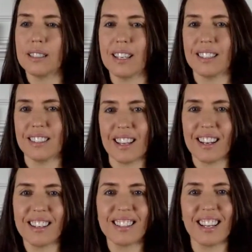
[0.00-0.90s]

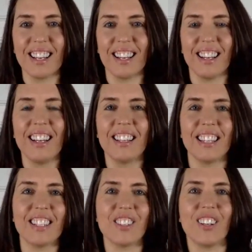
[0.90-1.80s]

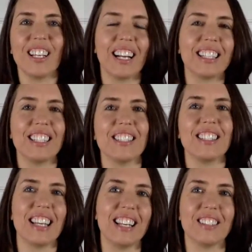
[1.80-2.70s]
That's
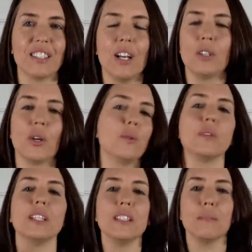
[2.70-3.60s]
all I can just
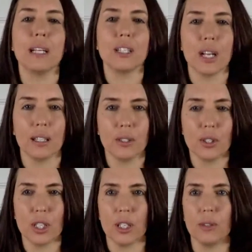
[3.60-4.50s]
dance. So this is
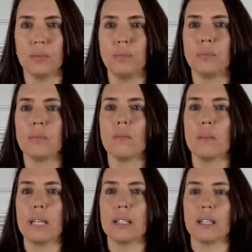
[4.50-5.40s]
my challenge to
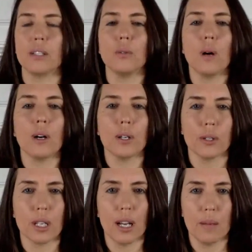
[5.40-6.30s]
you, because
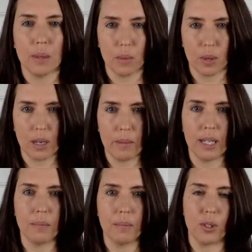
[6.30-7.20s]
I do honor your time
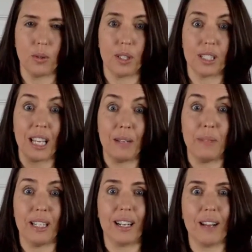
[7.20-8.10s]
and we're coming up
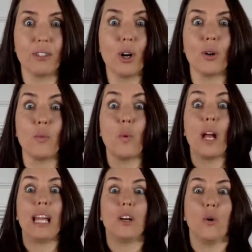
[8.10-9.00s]
to the 10-minute. I've
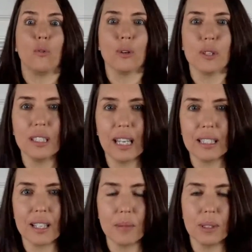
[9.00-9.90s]
gone way over
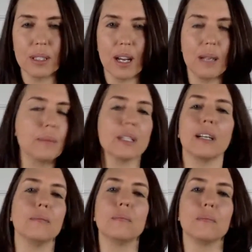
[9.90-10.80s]
the last couple of
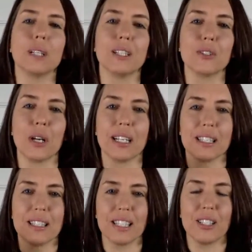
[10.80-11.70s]
times, and I'm going to try
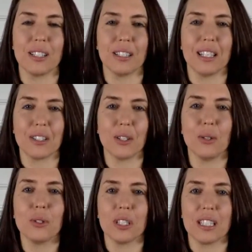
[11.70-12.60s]
to stick to as
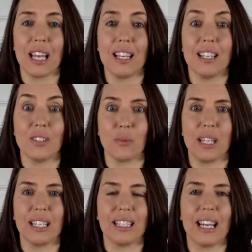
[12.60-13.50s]
close to 10 as we
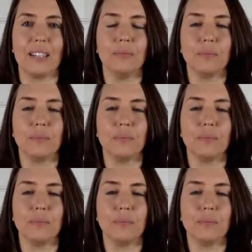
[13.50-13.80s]
can get.